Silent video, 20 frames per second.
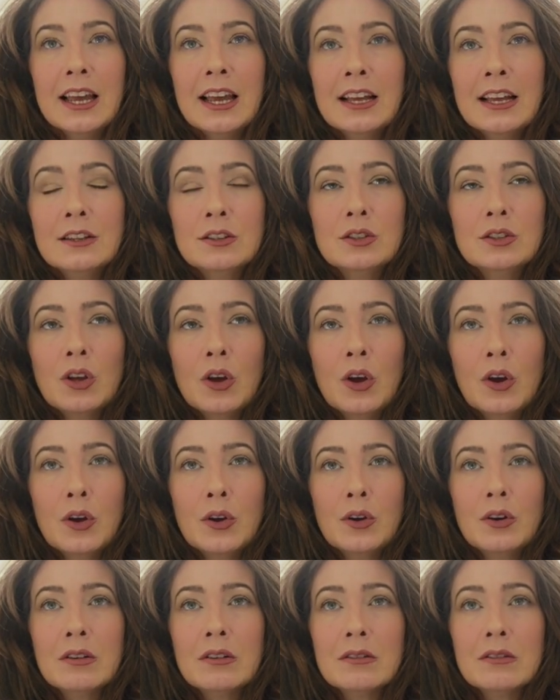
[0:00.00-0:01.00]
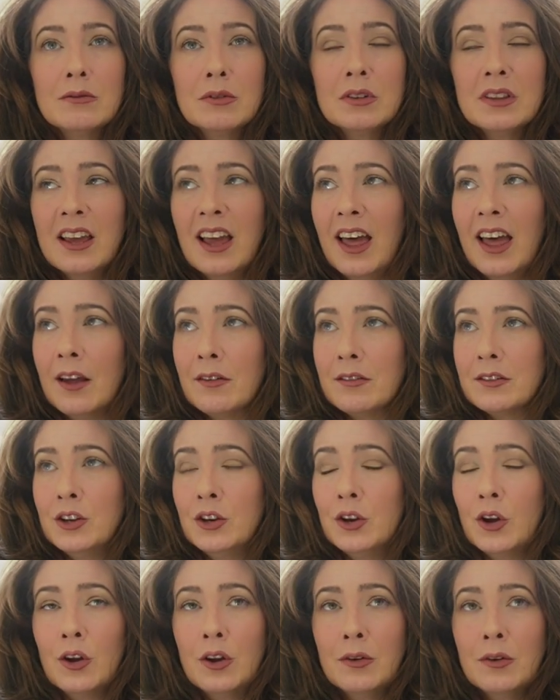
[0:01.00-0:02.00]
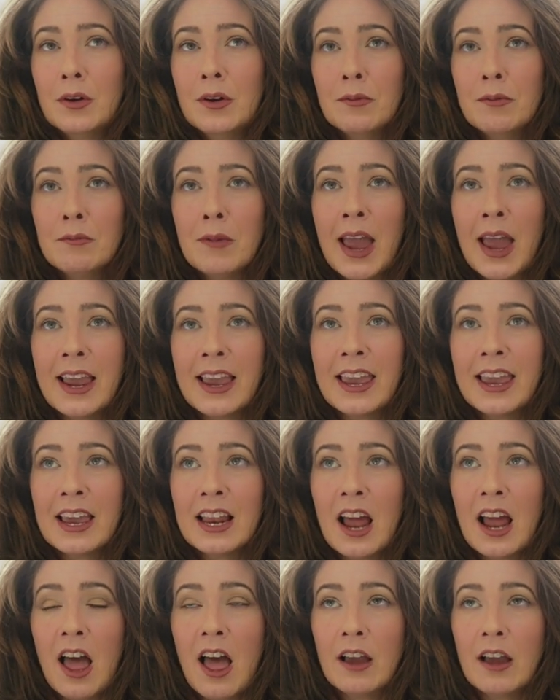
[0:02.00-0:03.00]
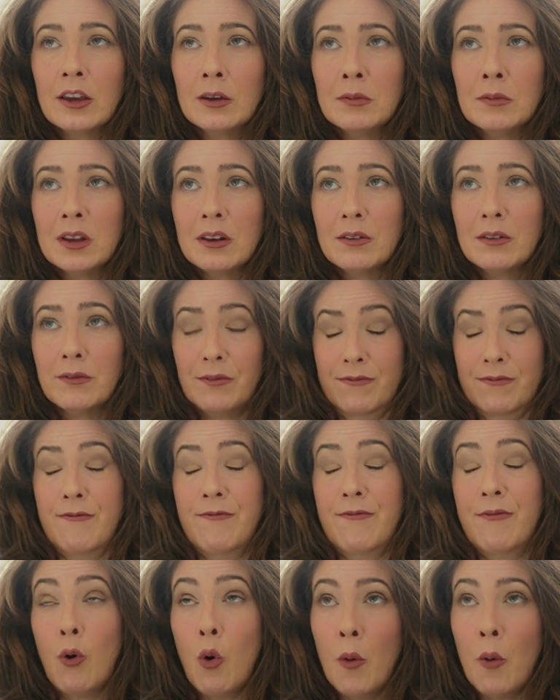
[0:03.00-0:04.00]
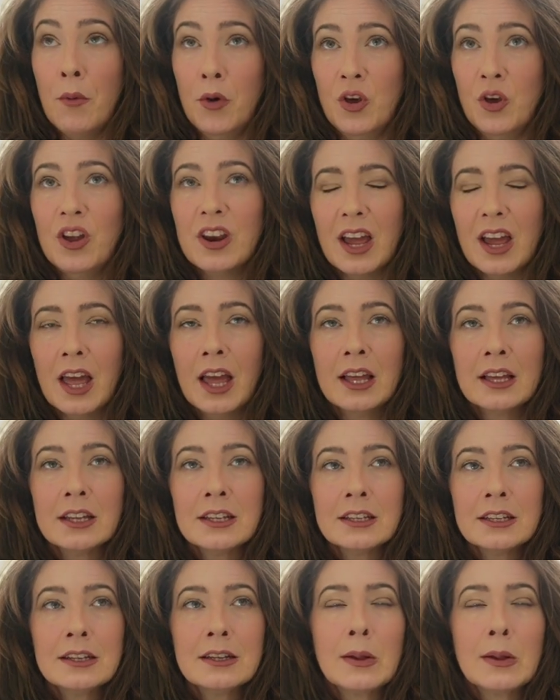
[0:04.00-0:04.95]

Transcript: And so without, making an argument for murder,